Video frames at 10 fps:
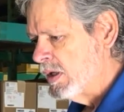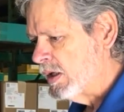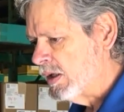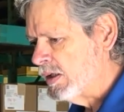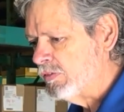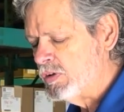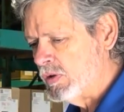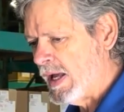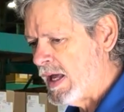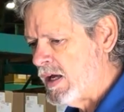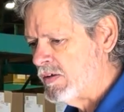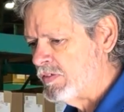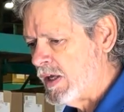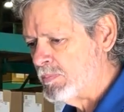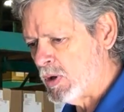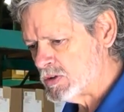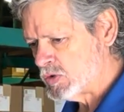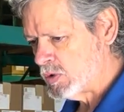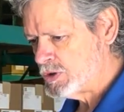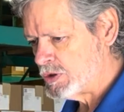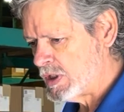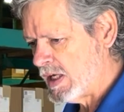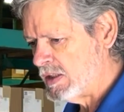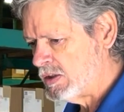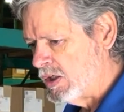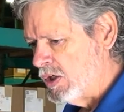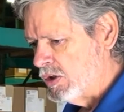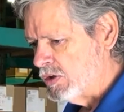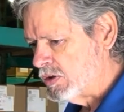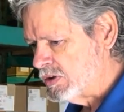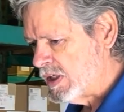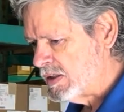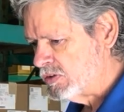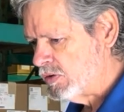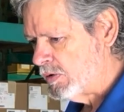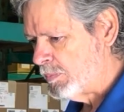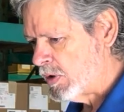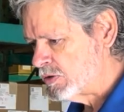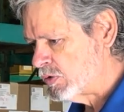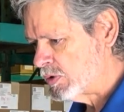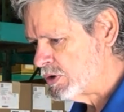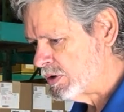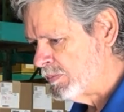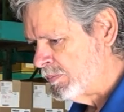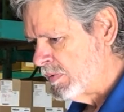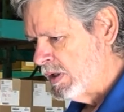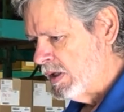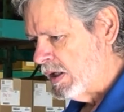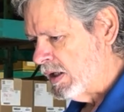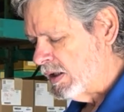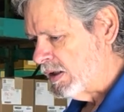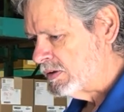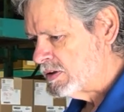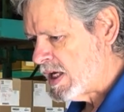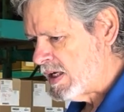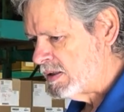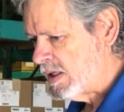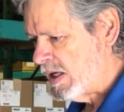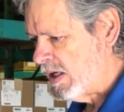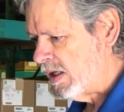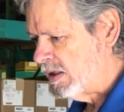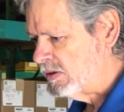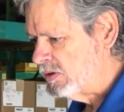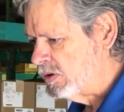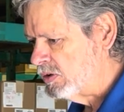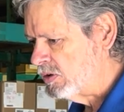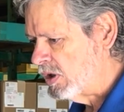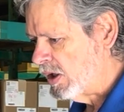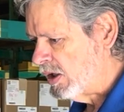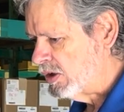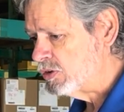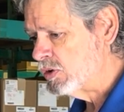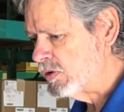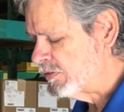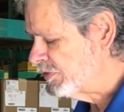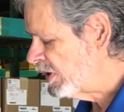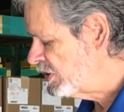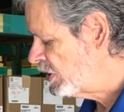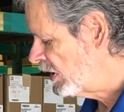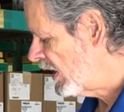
Uh, if you have a parts washer tank, you can take it to a parts washer uh, tank and uh, do the flushing.